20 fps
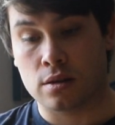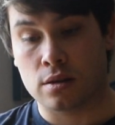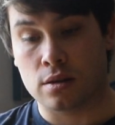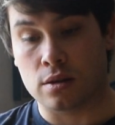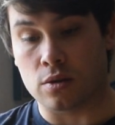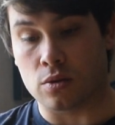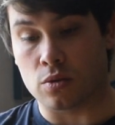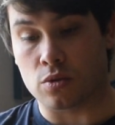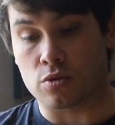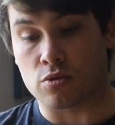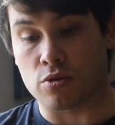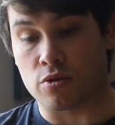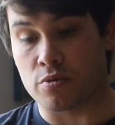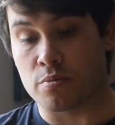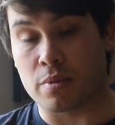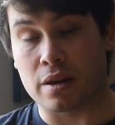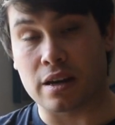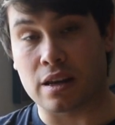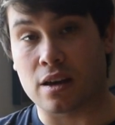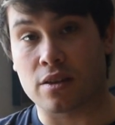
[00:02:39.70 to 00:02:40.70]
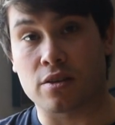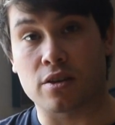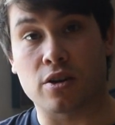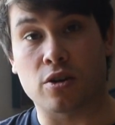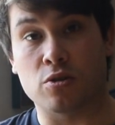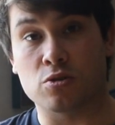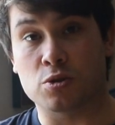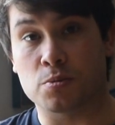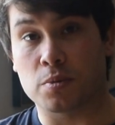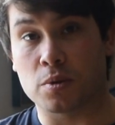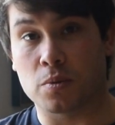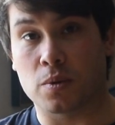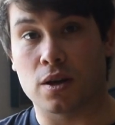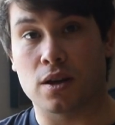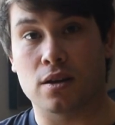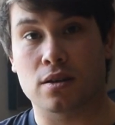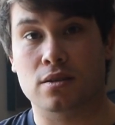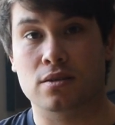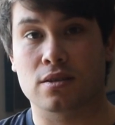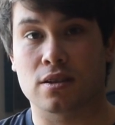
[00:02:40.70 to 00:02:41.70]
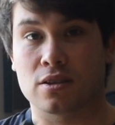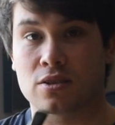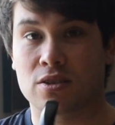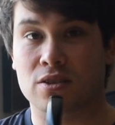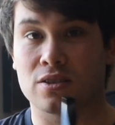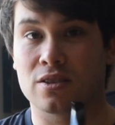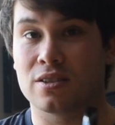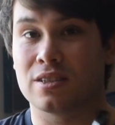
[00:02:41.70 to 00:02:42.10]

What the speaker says: the author of many other notable works such as The